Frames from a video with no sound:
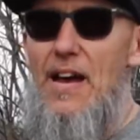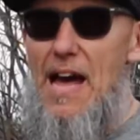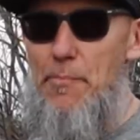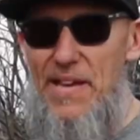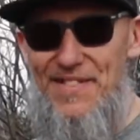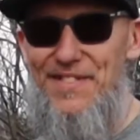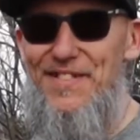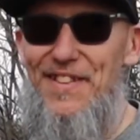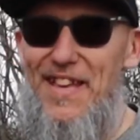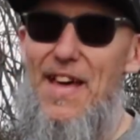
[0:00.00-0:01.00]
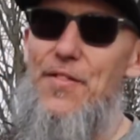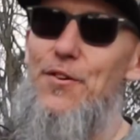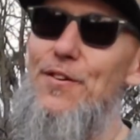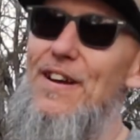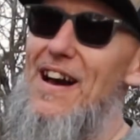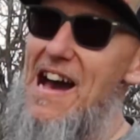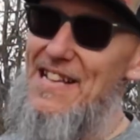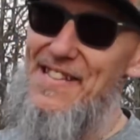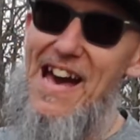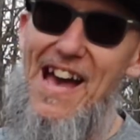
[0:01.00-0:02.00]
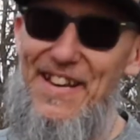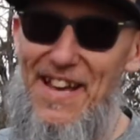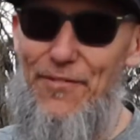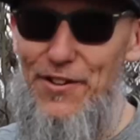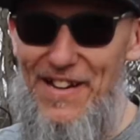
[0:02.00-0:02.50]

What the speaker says: I pieced it together, I tied every